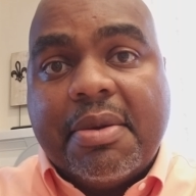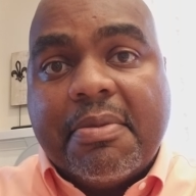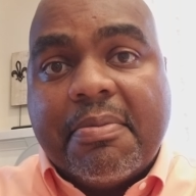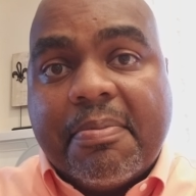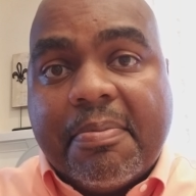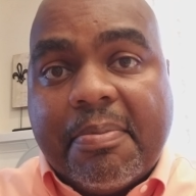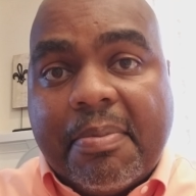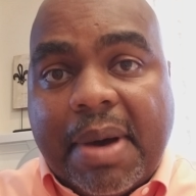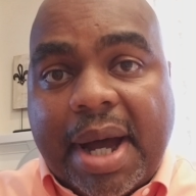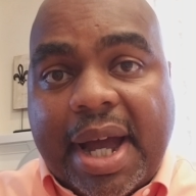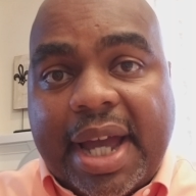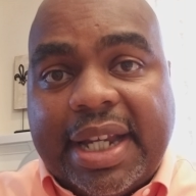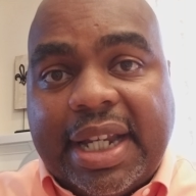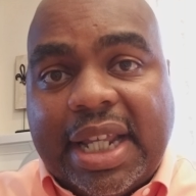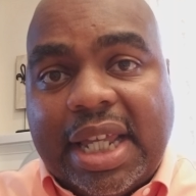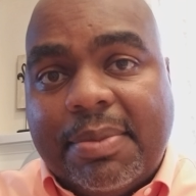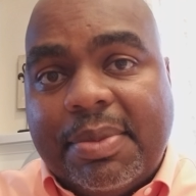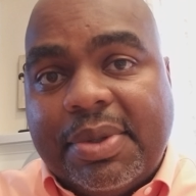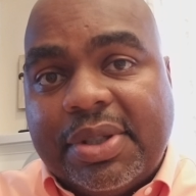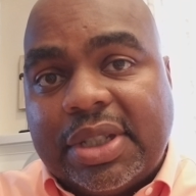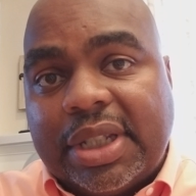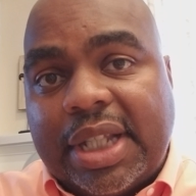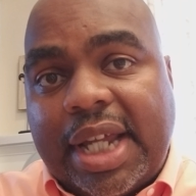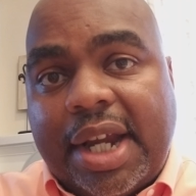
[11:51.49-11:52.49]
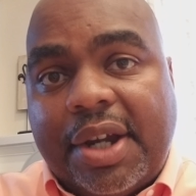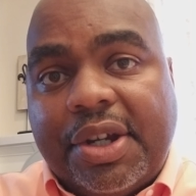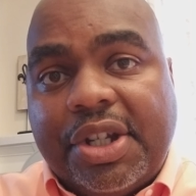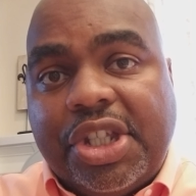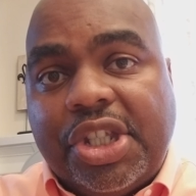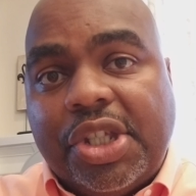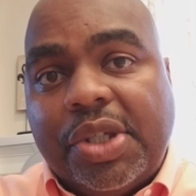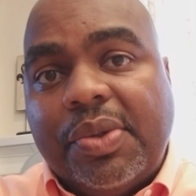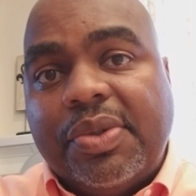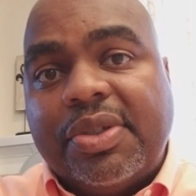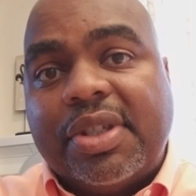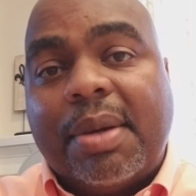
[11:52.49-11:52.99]
My name is Larry
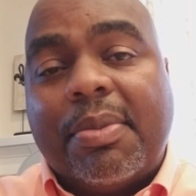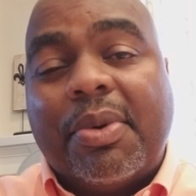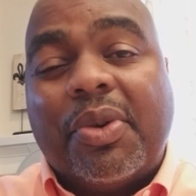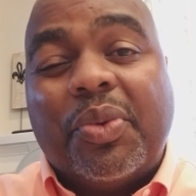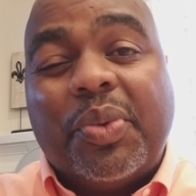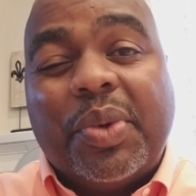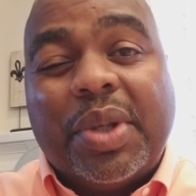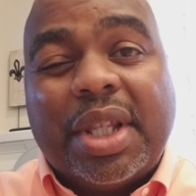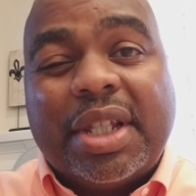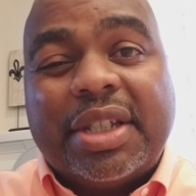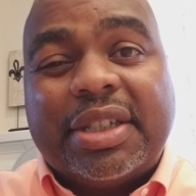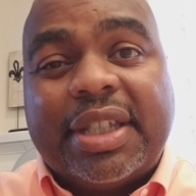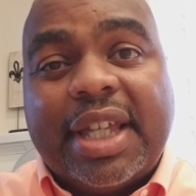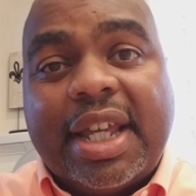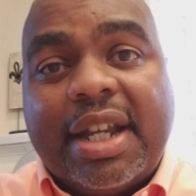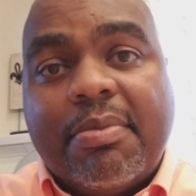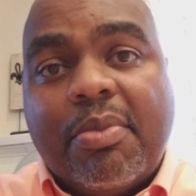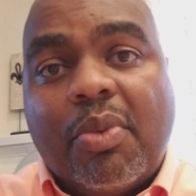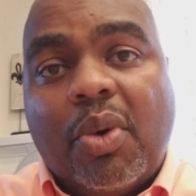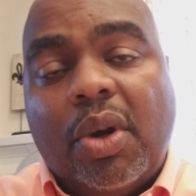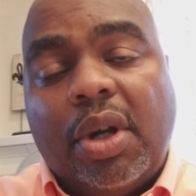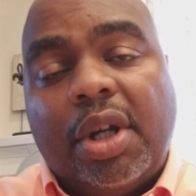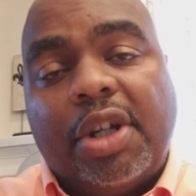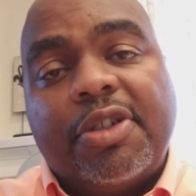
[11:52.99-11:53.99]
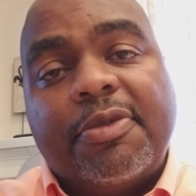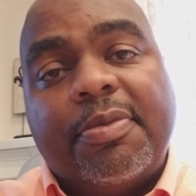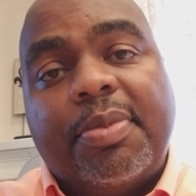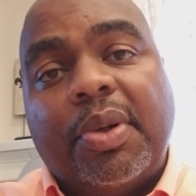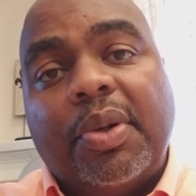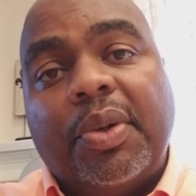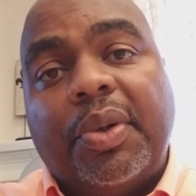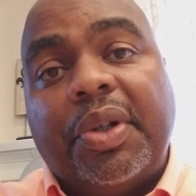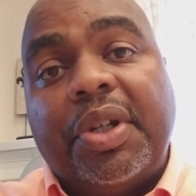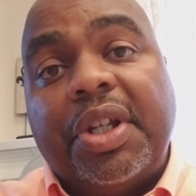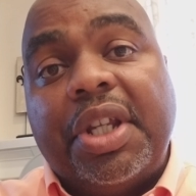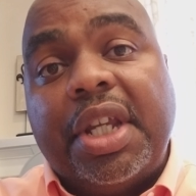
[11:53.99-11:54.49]
Hughes. I'm a real estate and mortgage
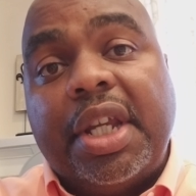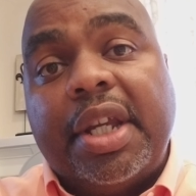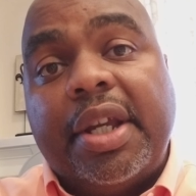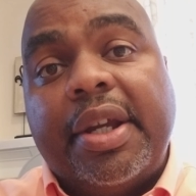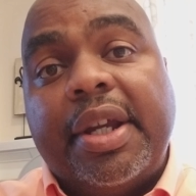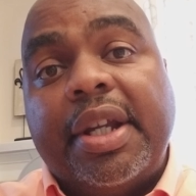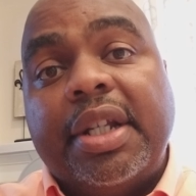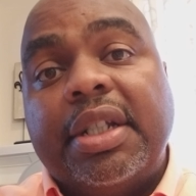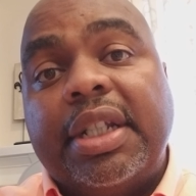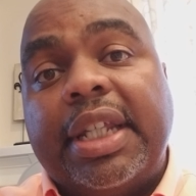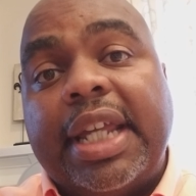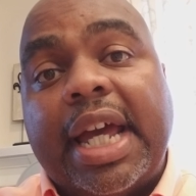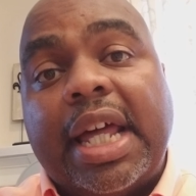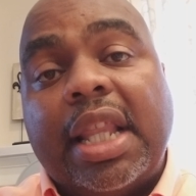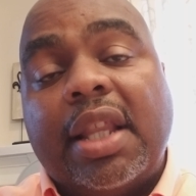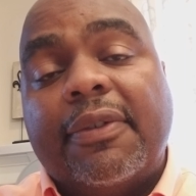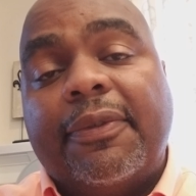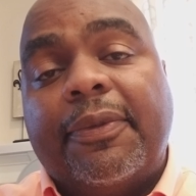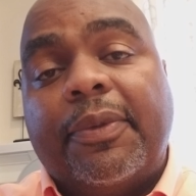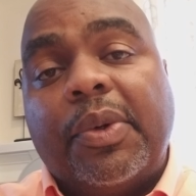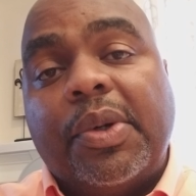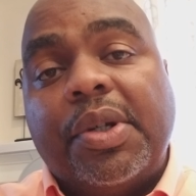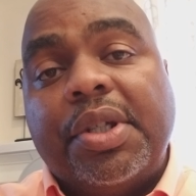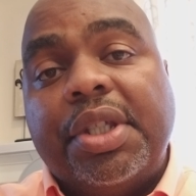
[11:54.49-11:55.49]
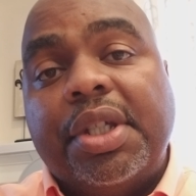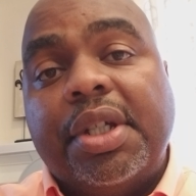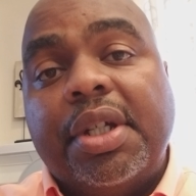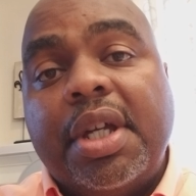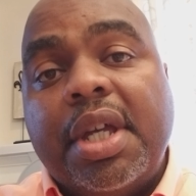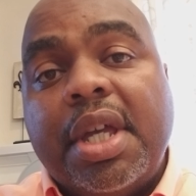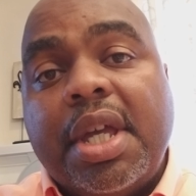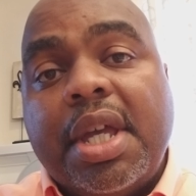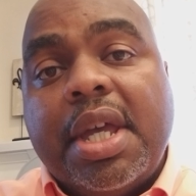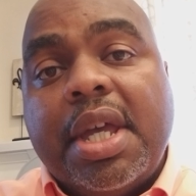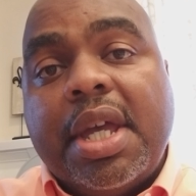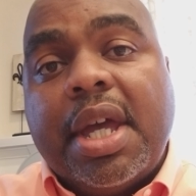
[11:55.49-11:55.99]
broker here in California,
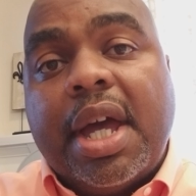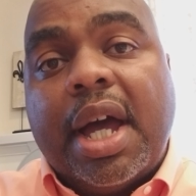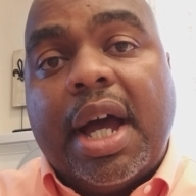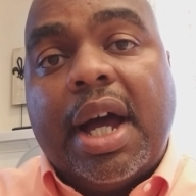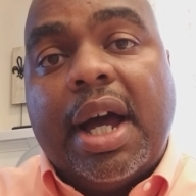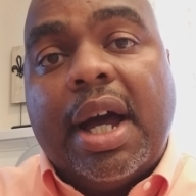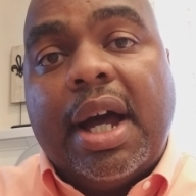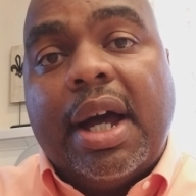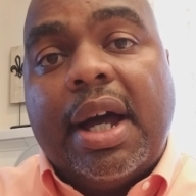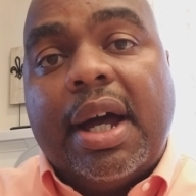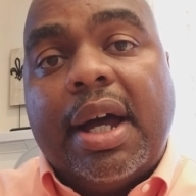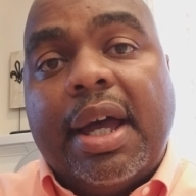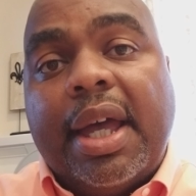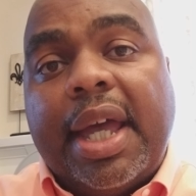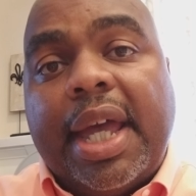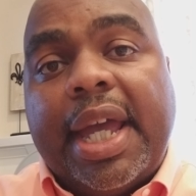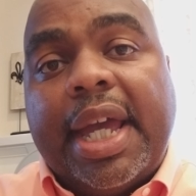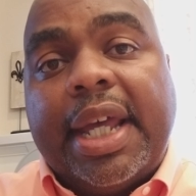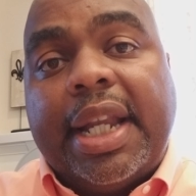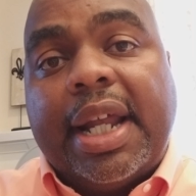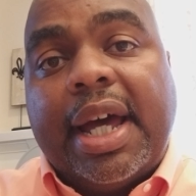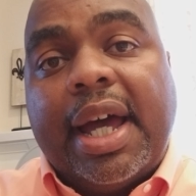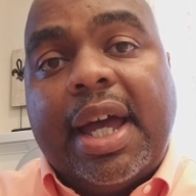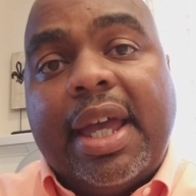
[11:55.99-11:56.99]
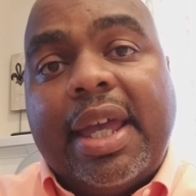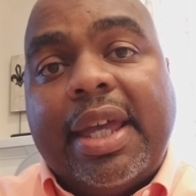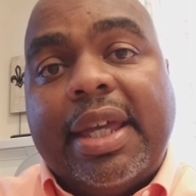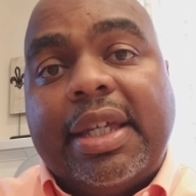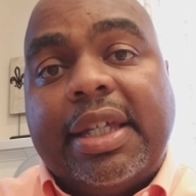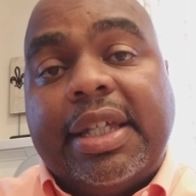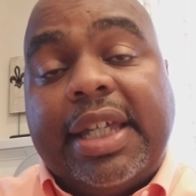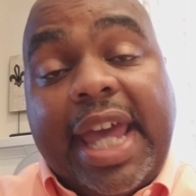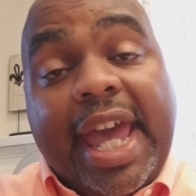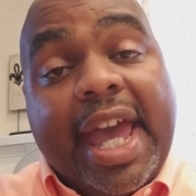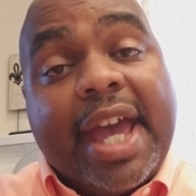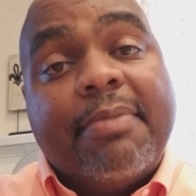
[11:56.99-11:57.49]
and I
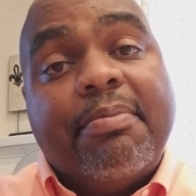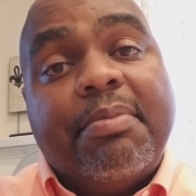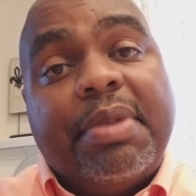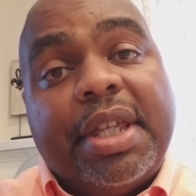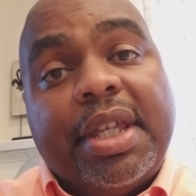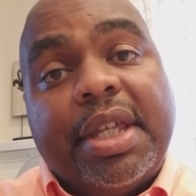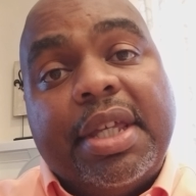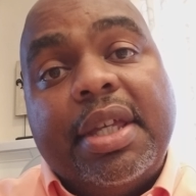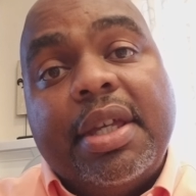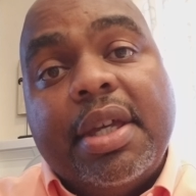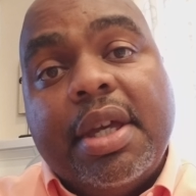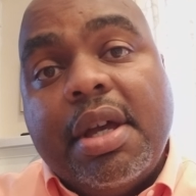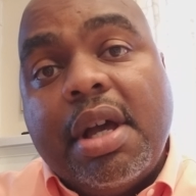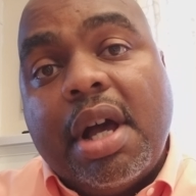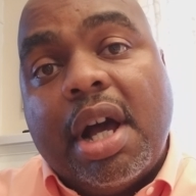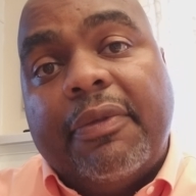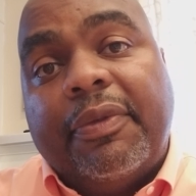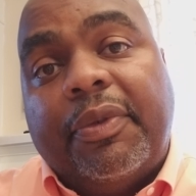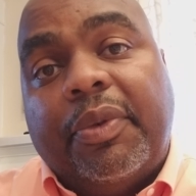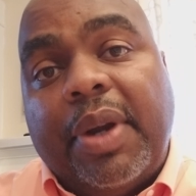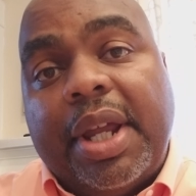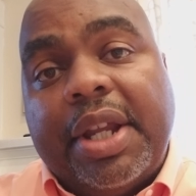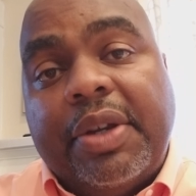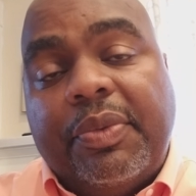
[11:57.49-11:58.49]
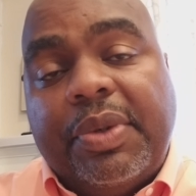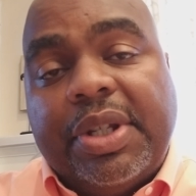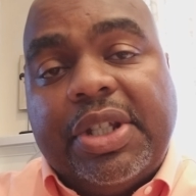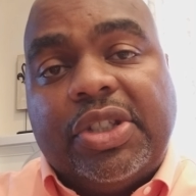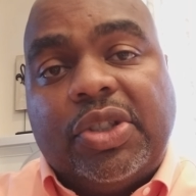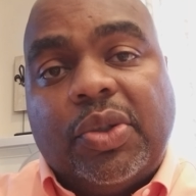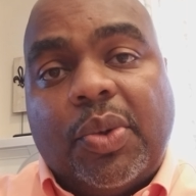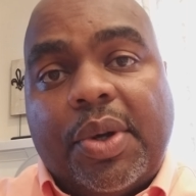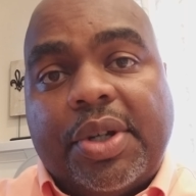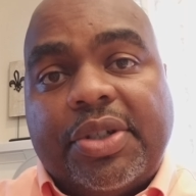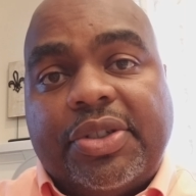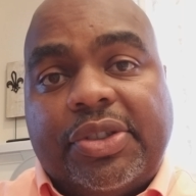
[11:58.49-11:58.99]
can be of great
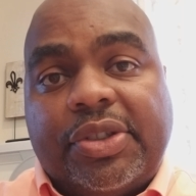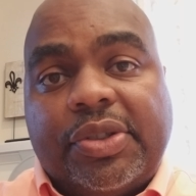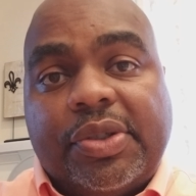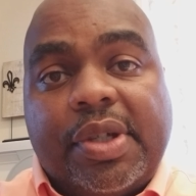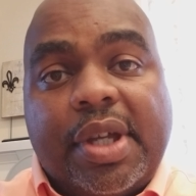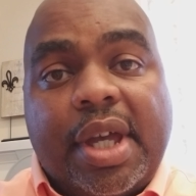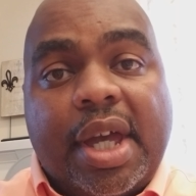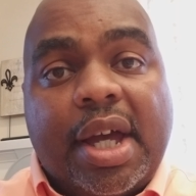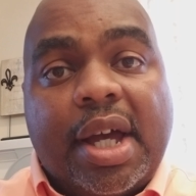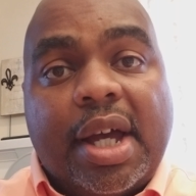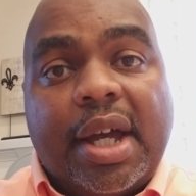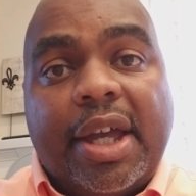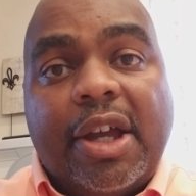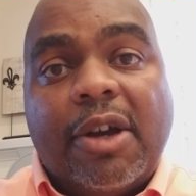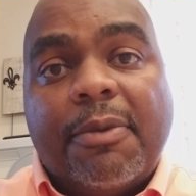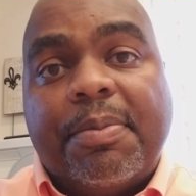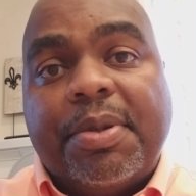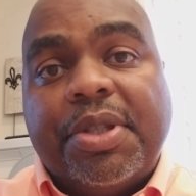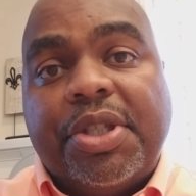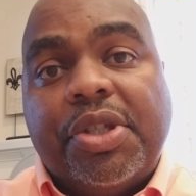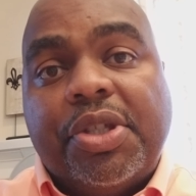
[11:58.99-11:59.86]
resource to helping